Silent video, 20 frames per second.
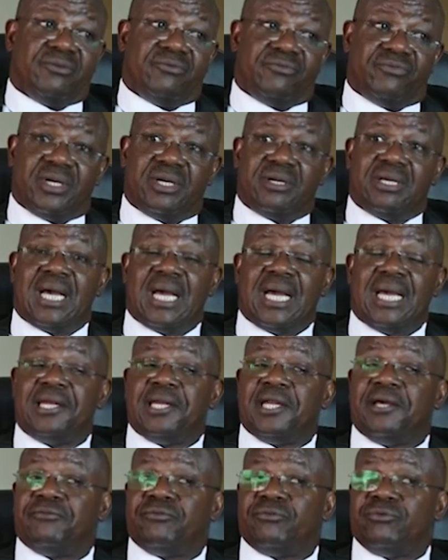very high
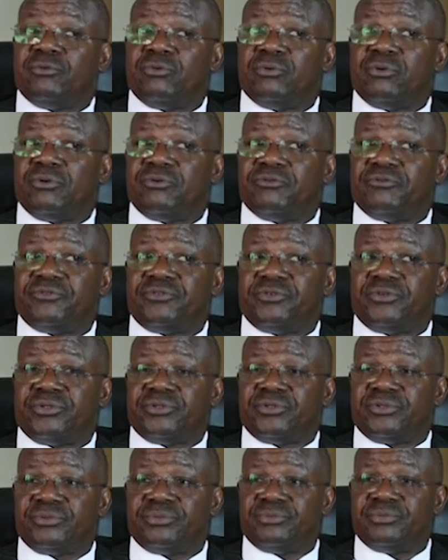level of
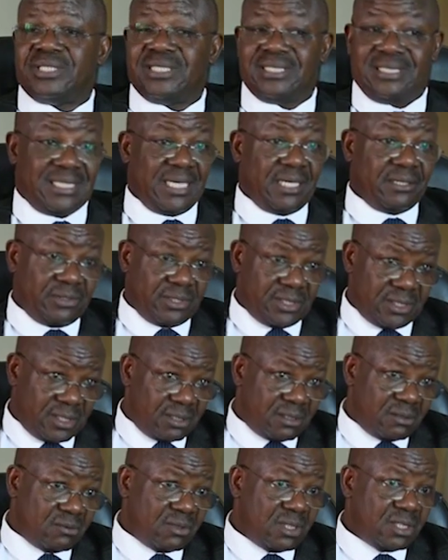integrity
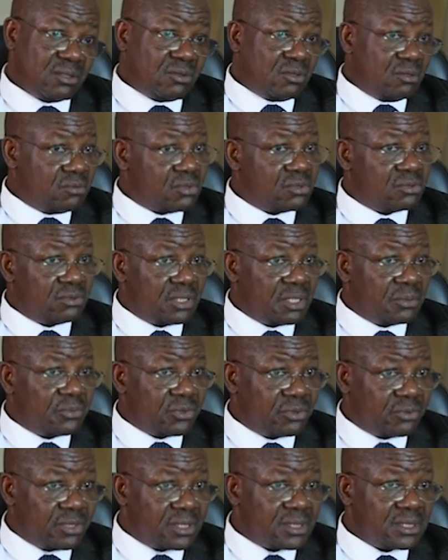when it comes to
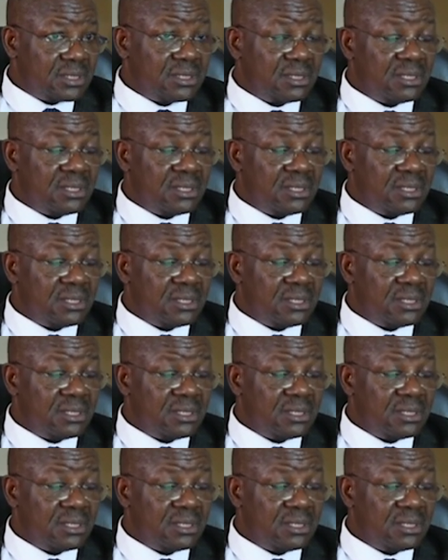democracy.